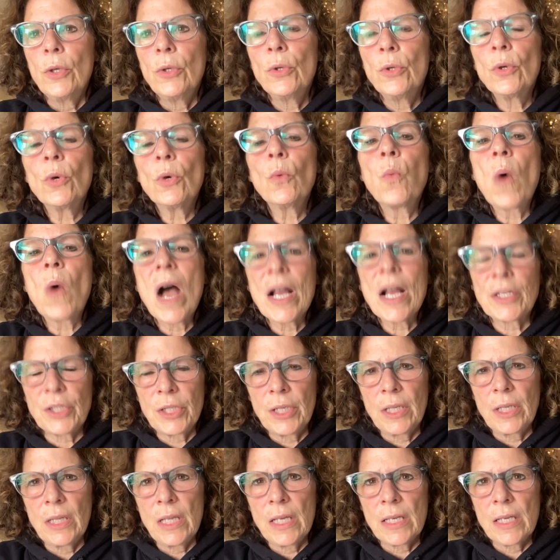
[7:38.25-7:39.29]
You're
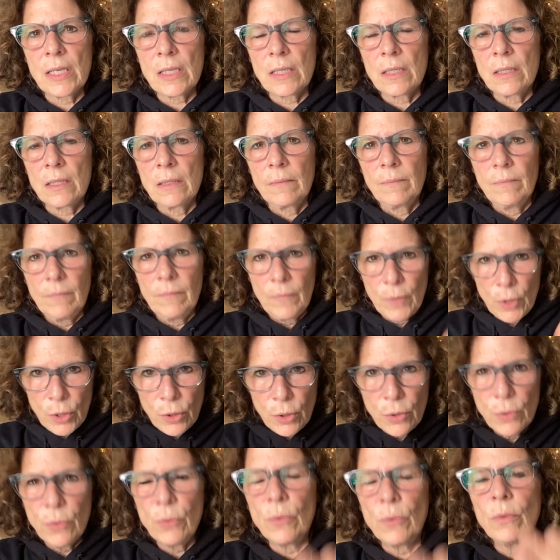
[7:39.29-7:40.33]
watching this,
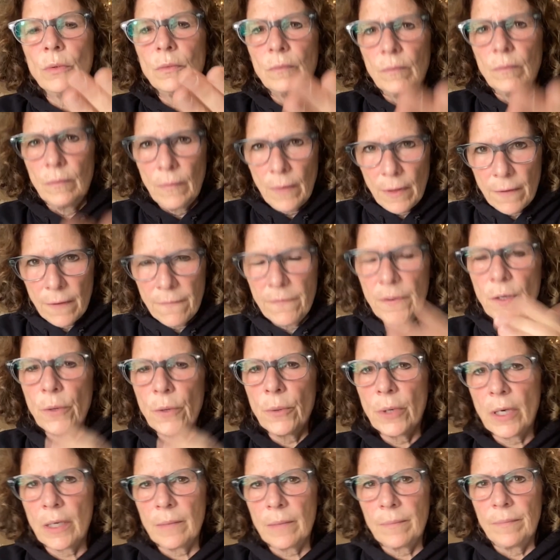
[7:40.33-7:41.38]
you, the
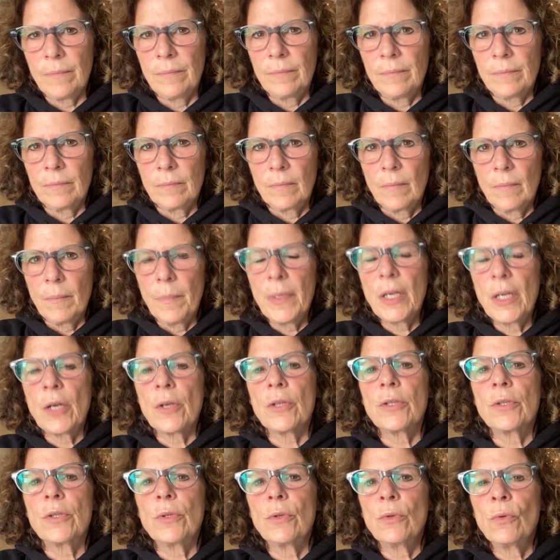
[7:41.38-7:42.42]
viewer,
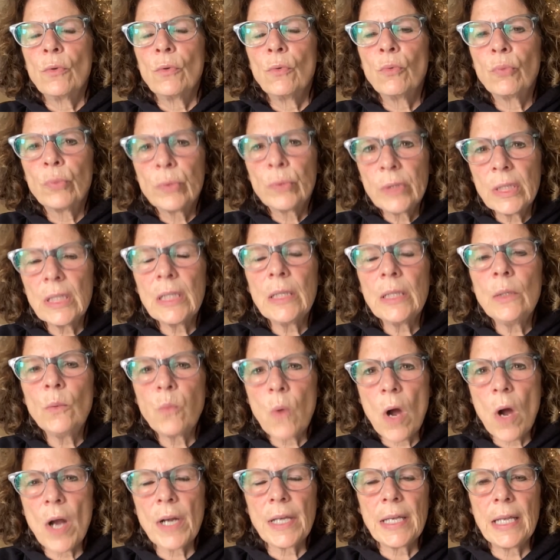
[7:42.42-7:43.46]
because you really
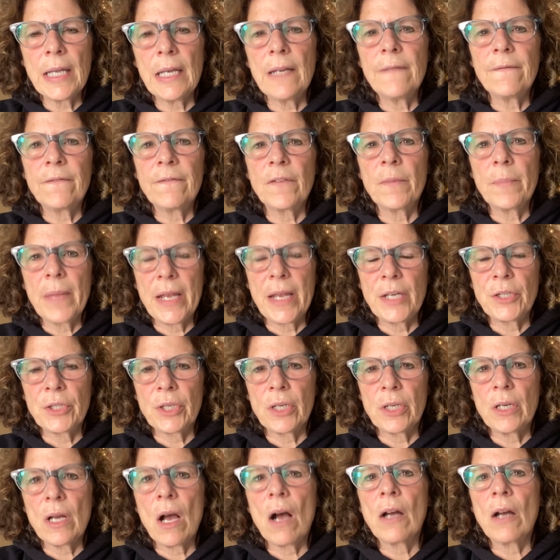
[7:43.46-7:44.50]
want to get
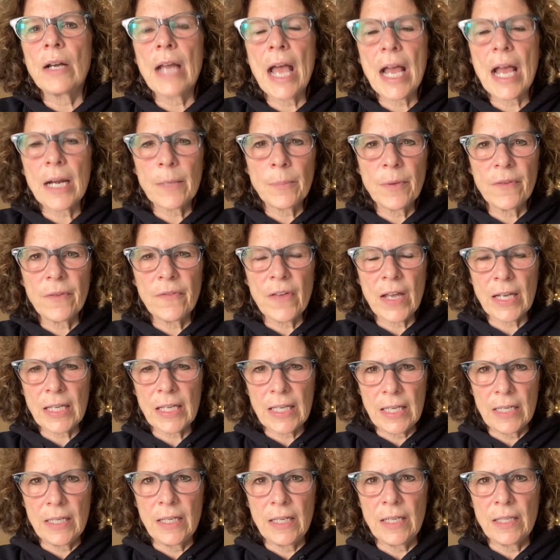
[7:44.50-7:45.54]
information on how to
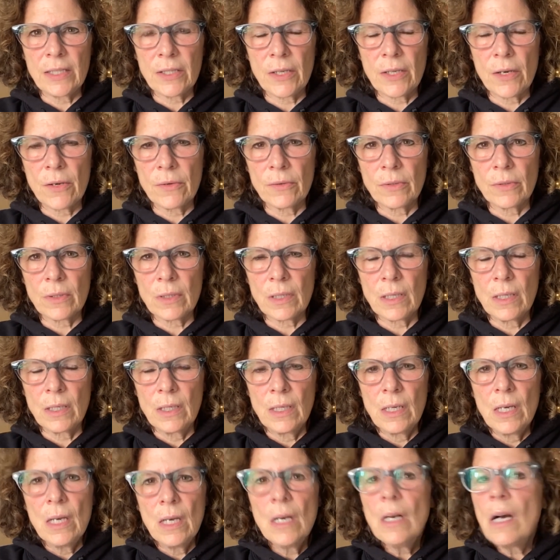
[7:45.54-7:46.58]
prevent kidney stones.
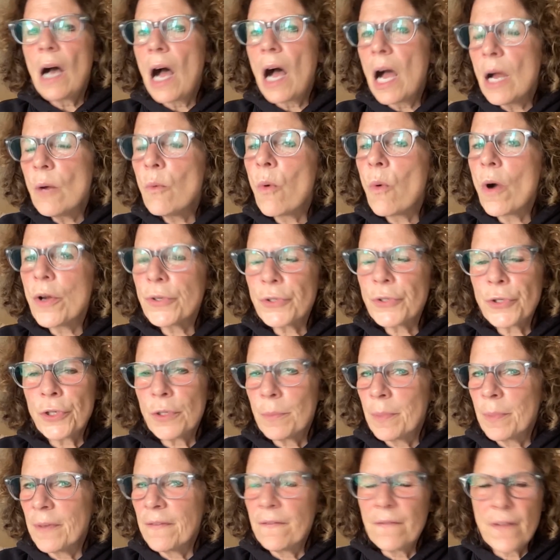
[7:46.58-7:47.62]
I want
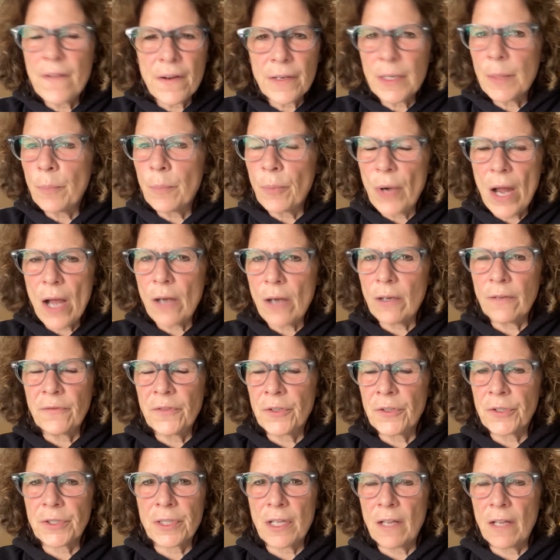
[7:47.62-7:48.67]
you to be very proud
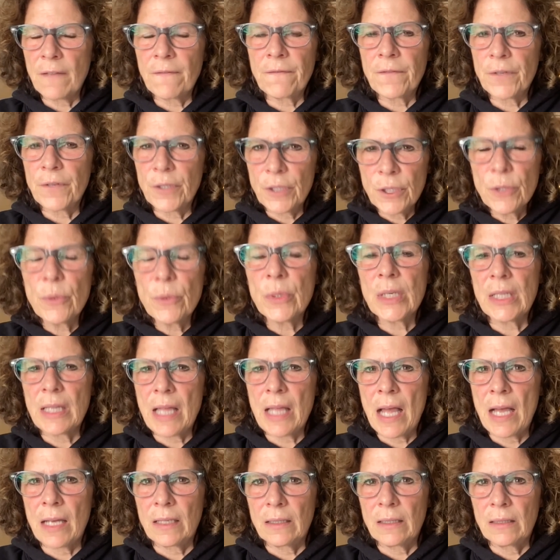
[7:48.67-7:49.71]
of yourself for
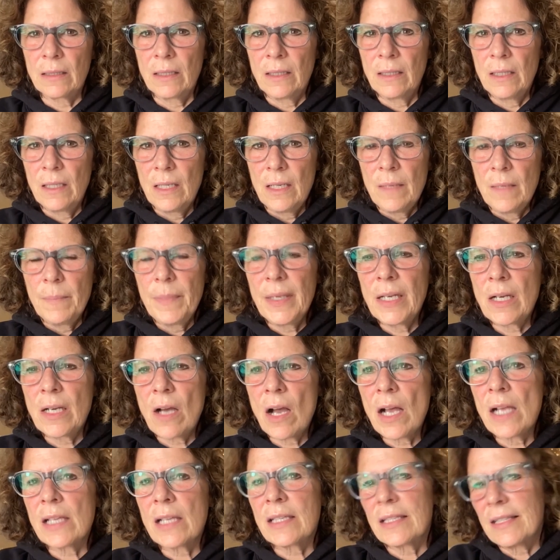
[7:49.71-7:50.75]
doing that
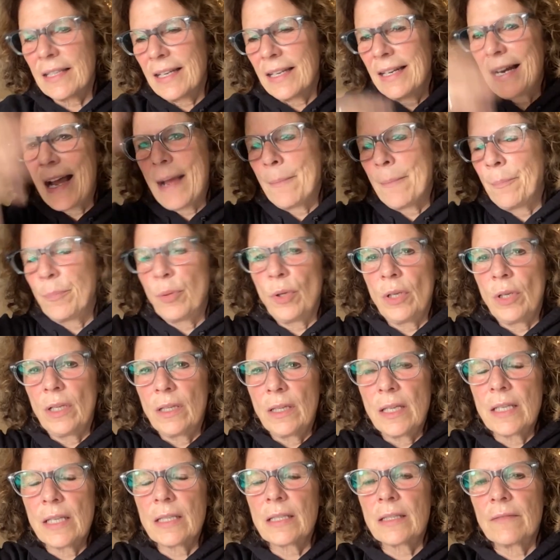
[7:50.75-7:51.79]
because, and I'm
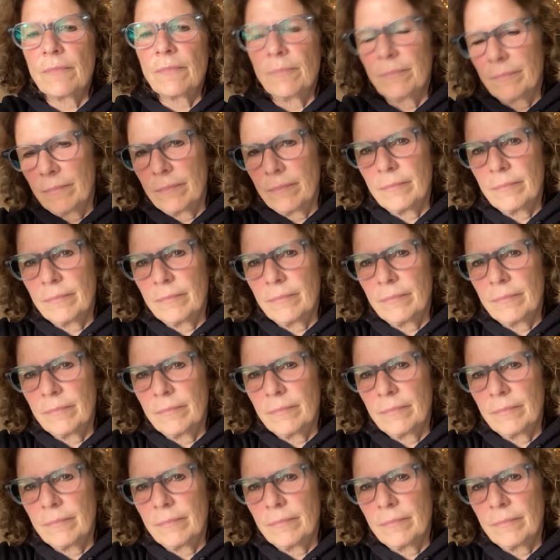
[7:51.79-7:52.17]
pulling this